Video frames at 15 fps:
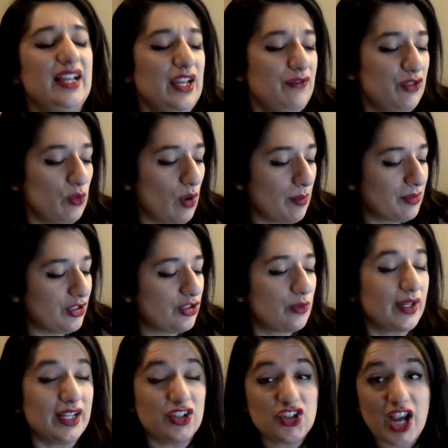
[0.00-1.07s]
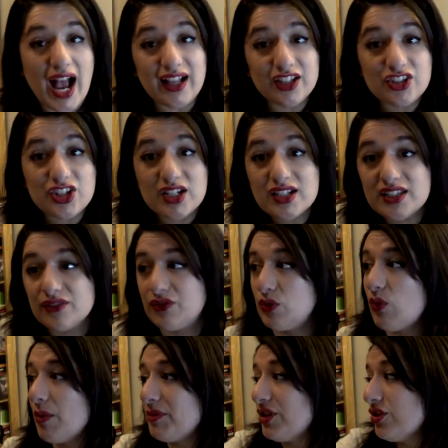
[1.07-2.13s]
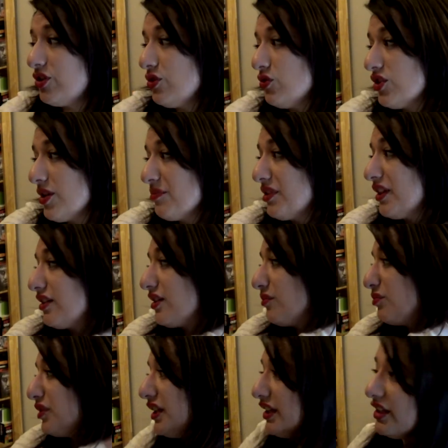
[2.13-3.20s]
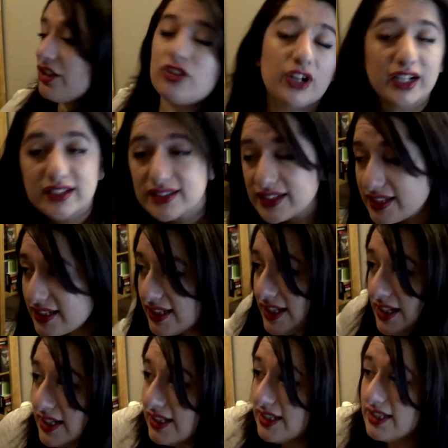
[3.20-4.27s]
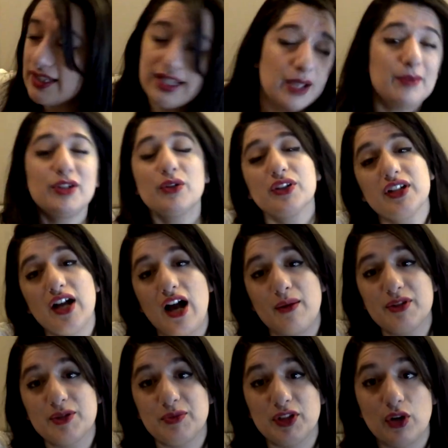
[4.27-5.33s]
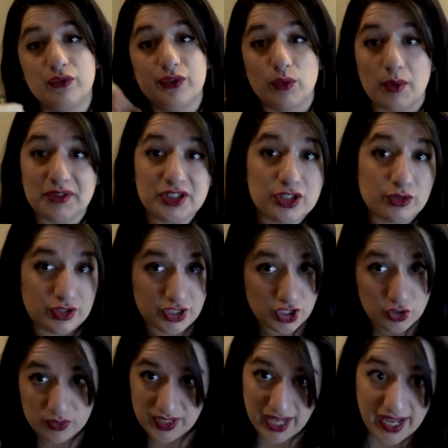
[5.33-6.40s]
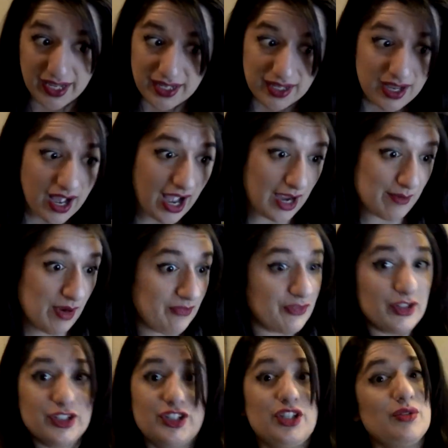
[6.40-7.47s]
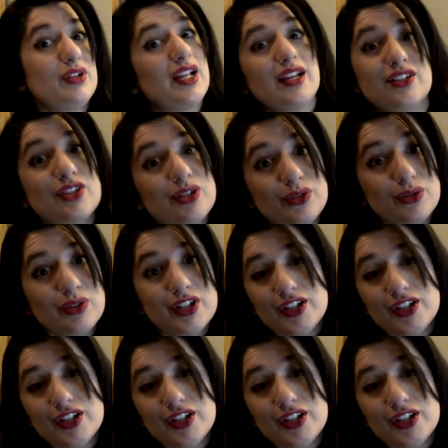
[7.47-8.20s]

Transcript: If you want me to do any challenges, if you want me to do something completely crazy, let me know in the comments below. If you want me to do a Q&A, I'm up for a Q&A too.